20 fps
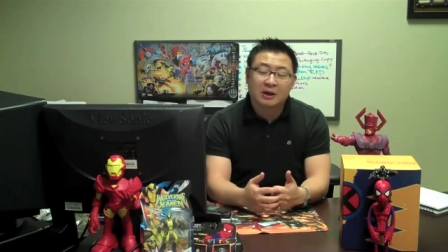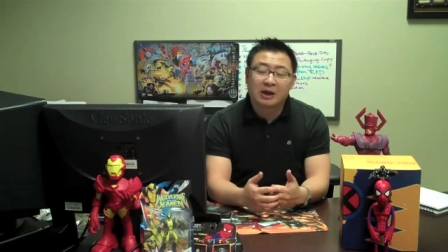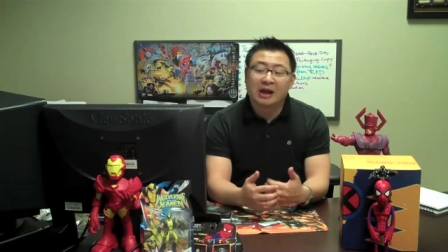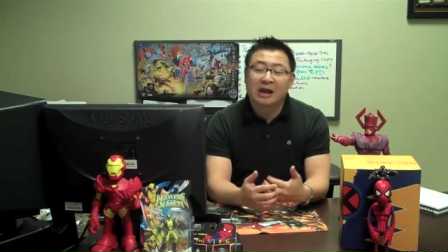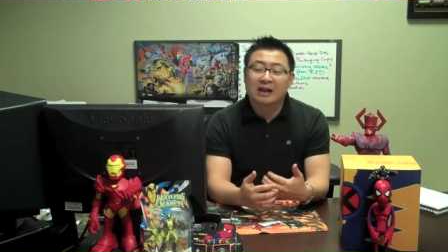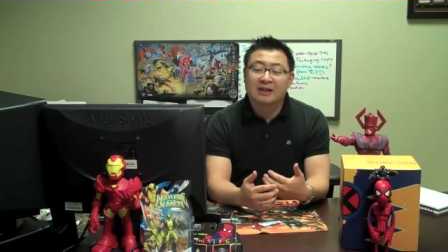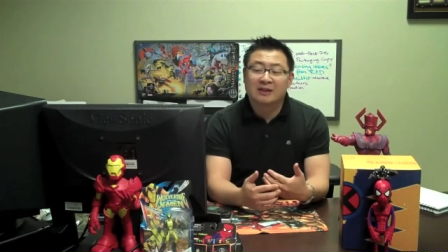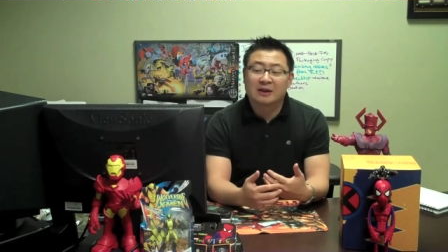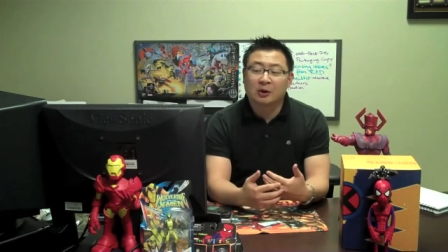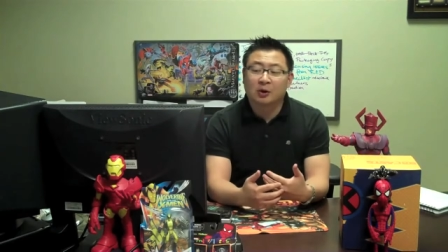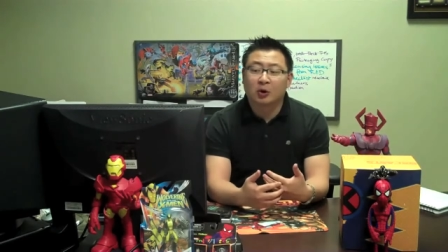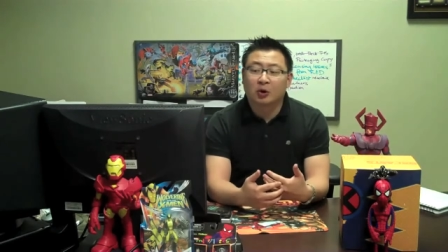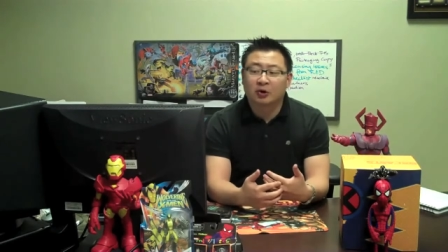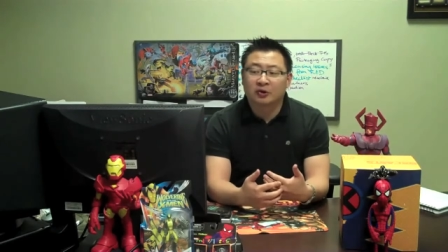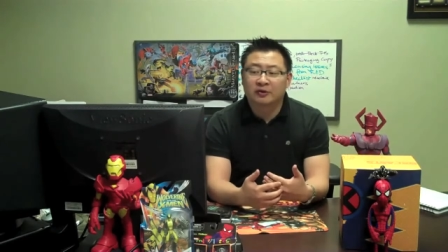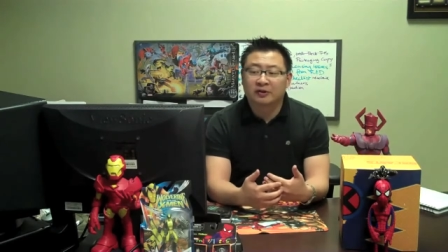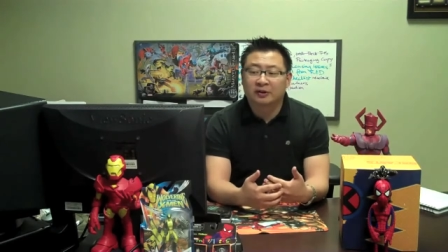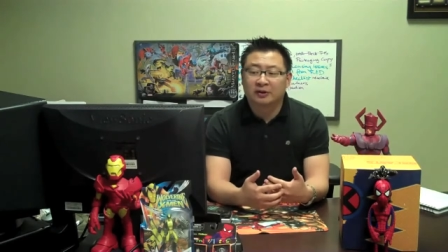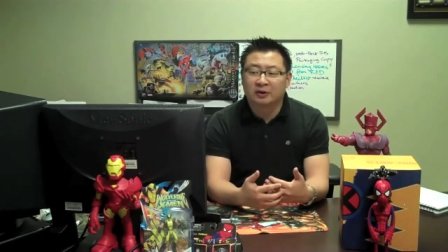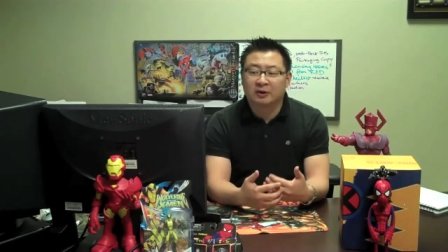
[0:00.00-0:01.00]
and they'll
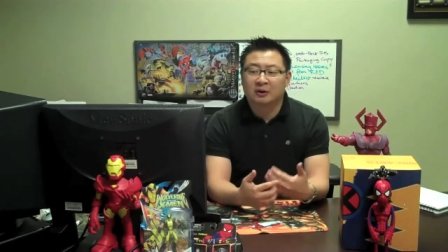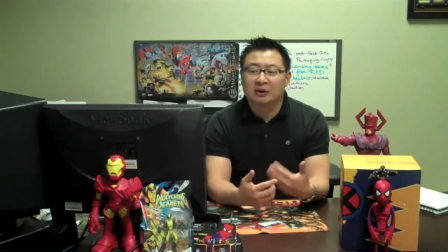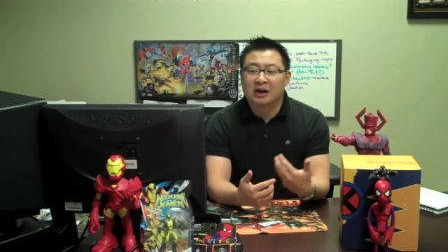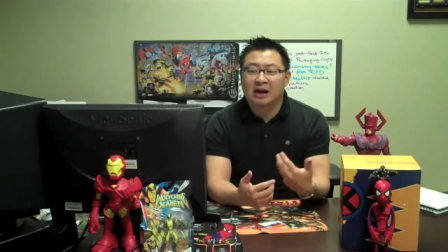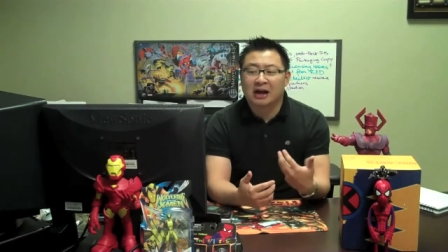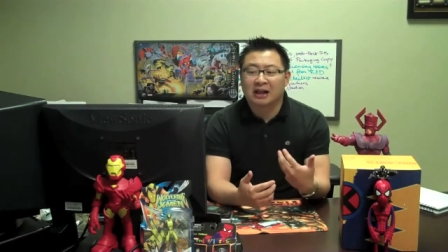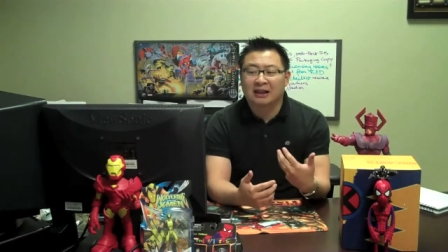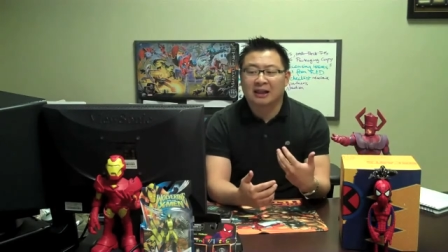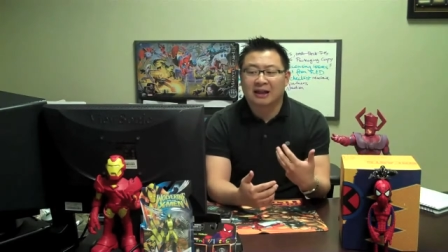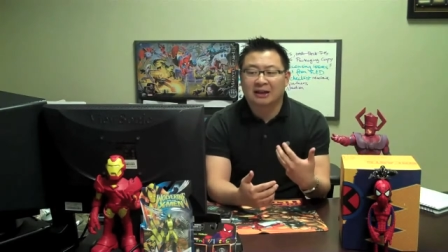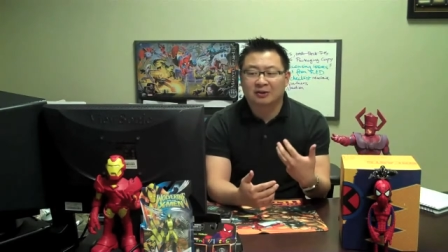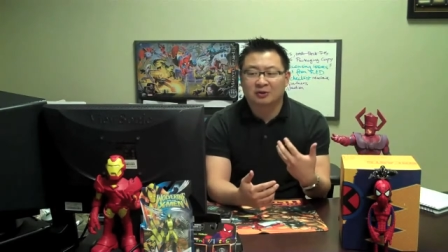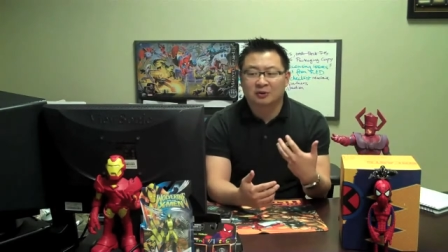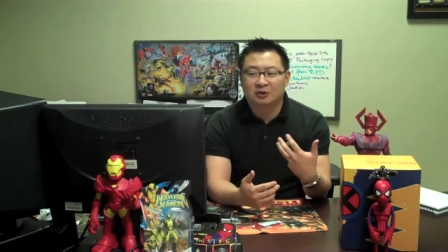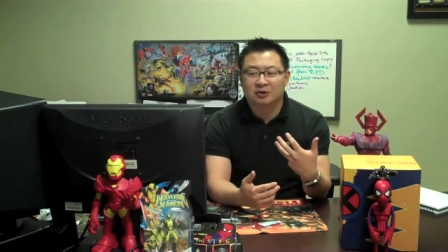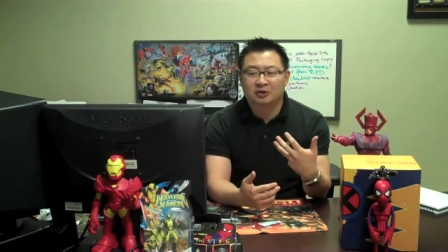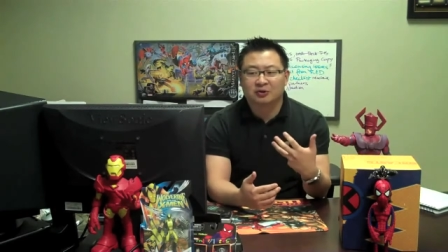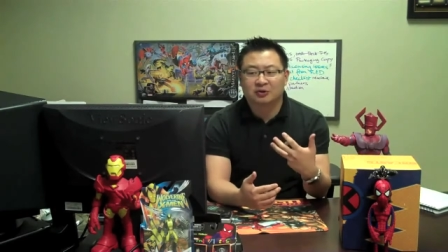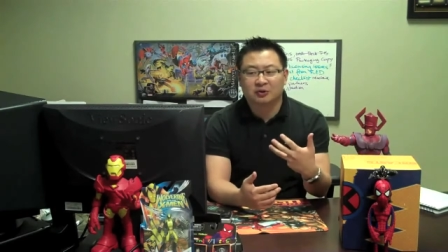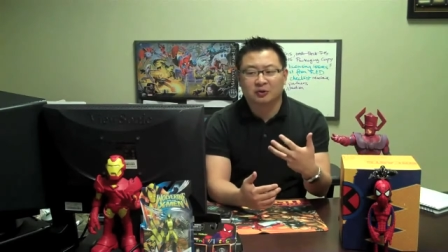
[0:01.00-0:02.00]
also allow
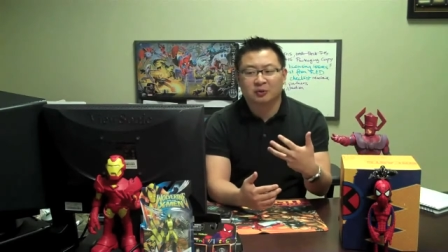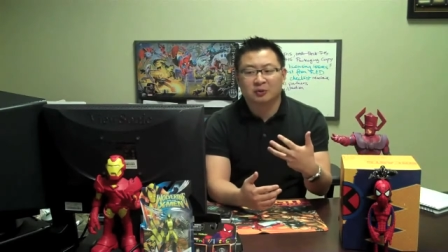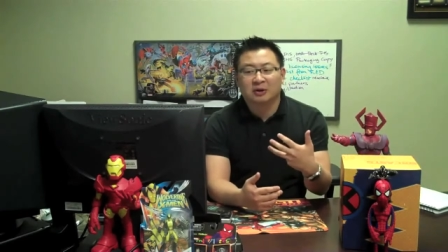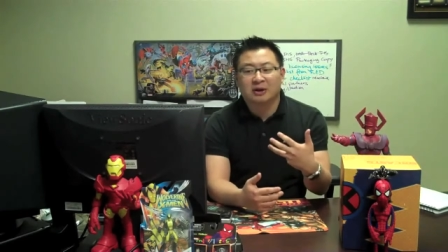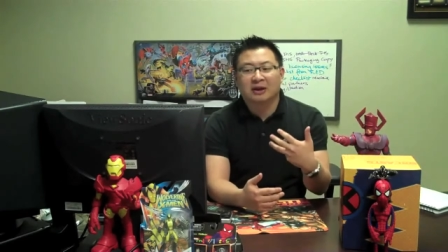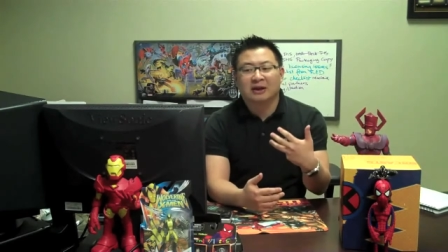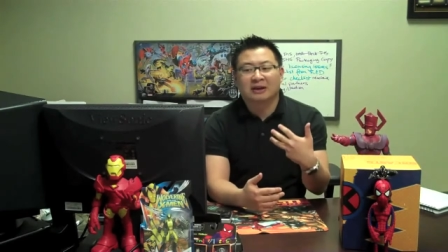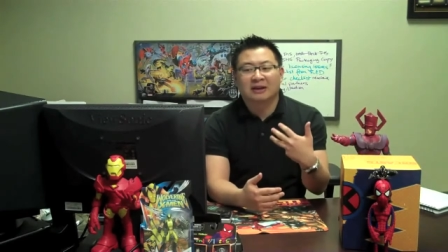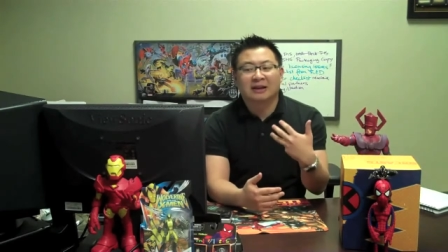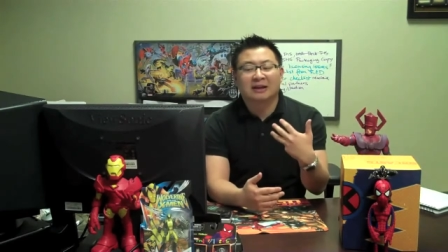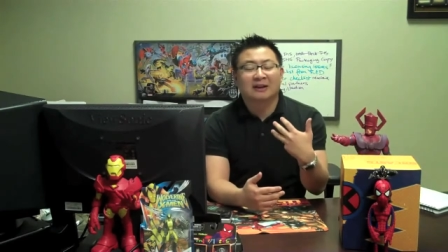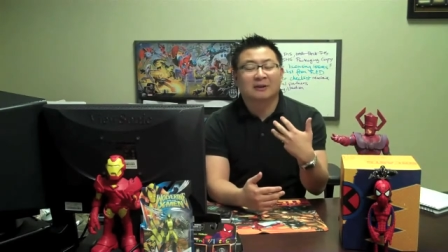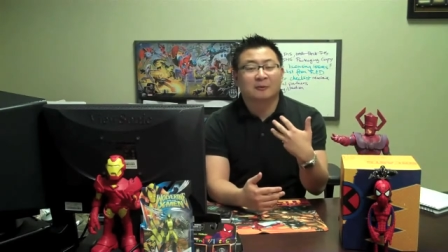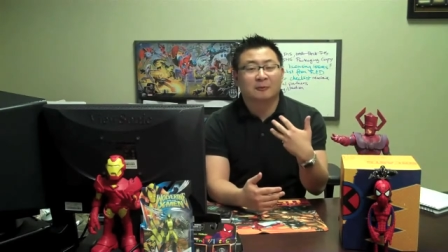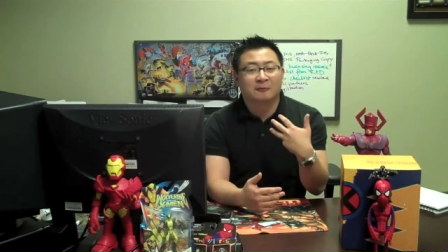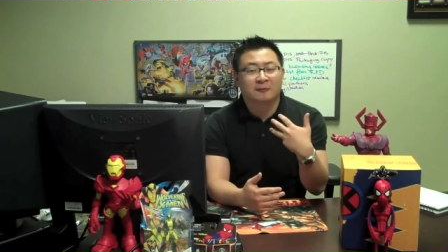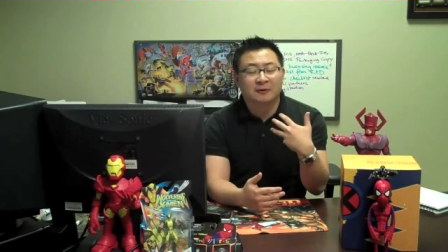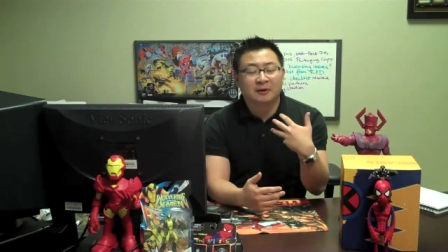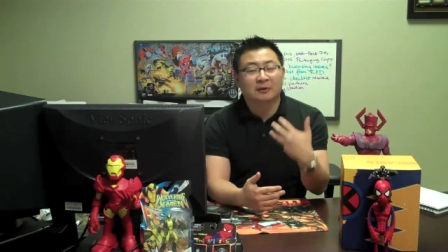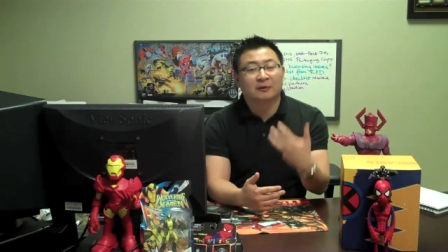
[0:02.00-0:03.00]
you to get a
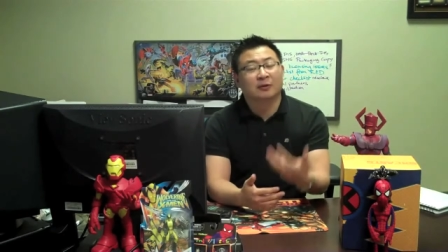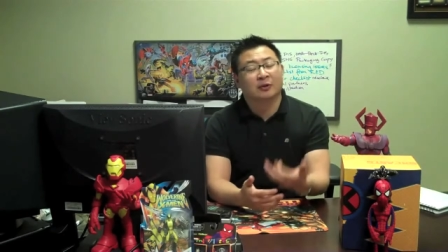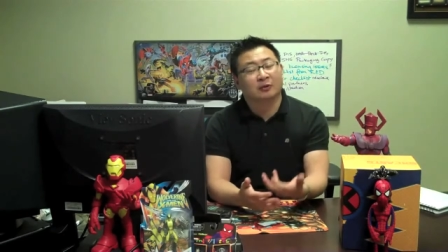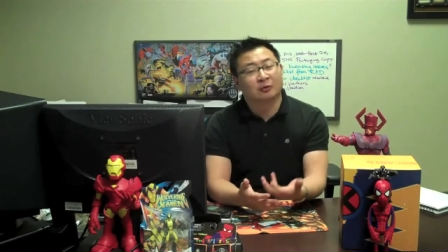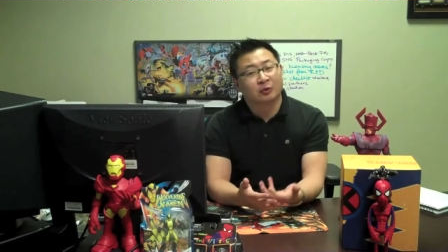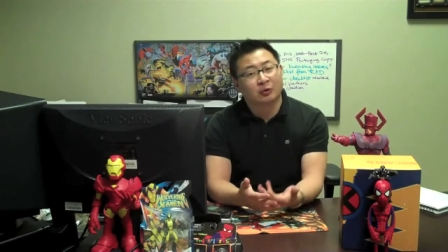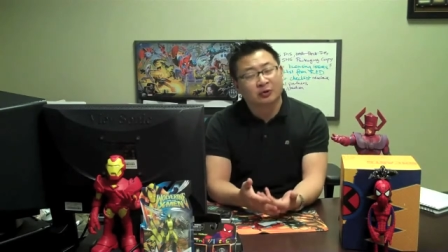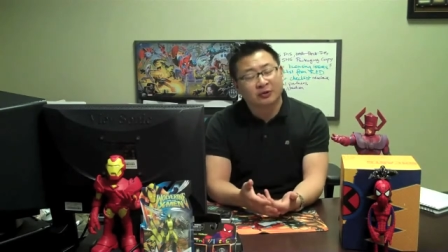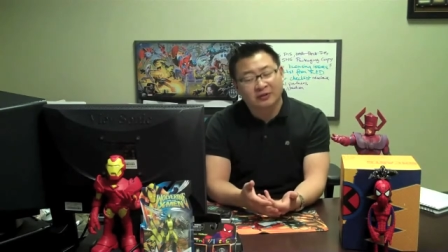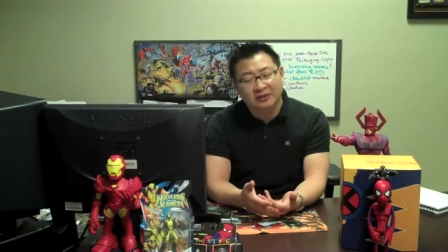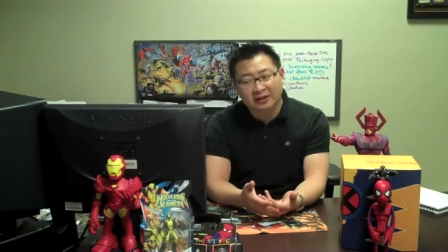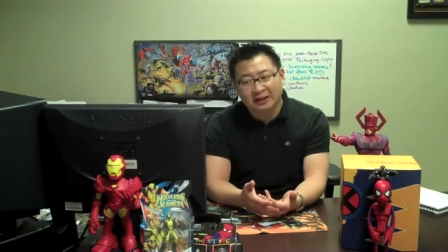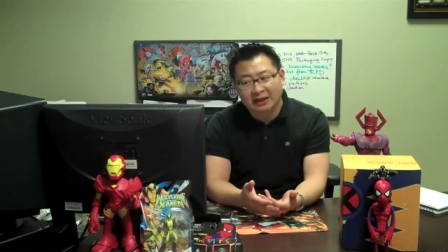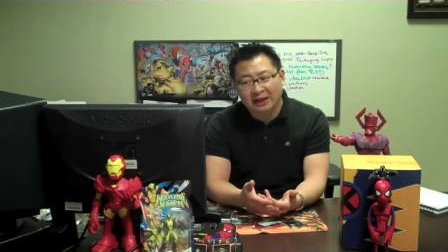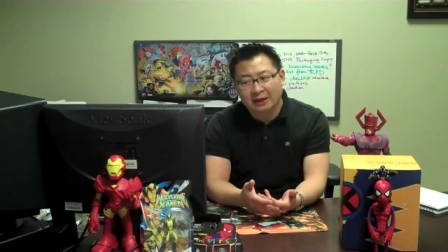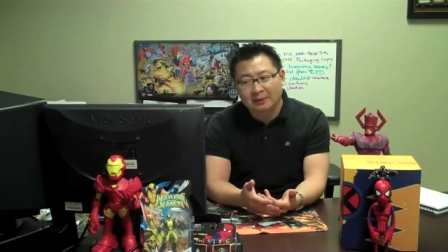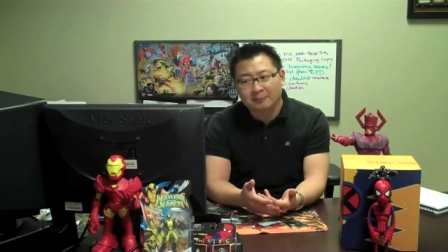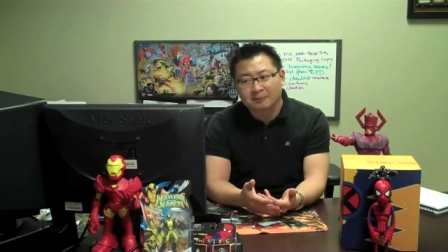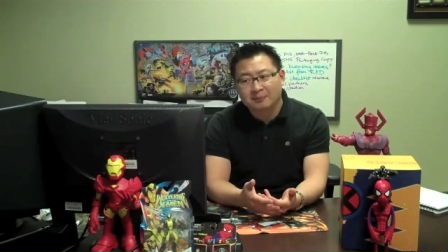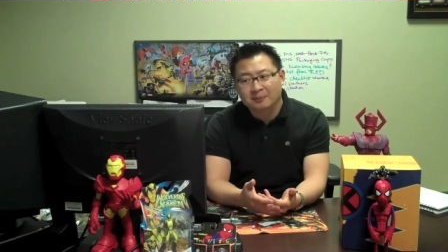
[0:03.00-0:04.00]
feel for the rules of the game,